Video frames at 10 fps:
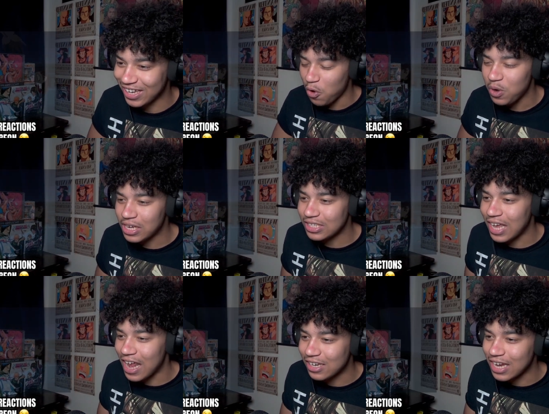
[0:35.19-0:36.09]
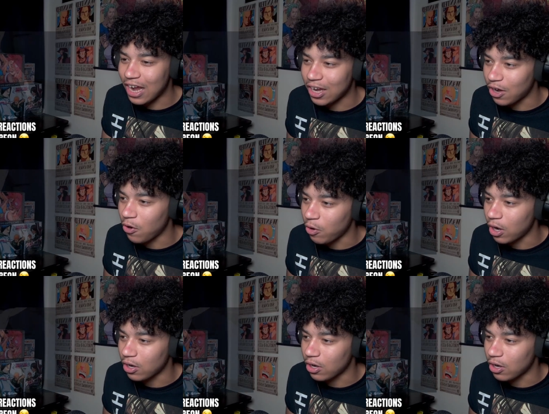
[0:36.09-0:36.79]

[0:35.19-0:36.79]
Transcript: Who is Ken Takakura?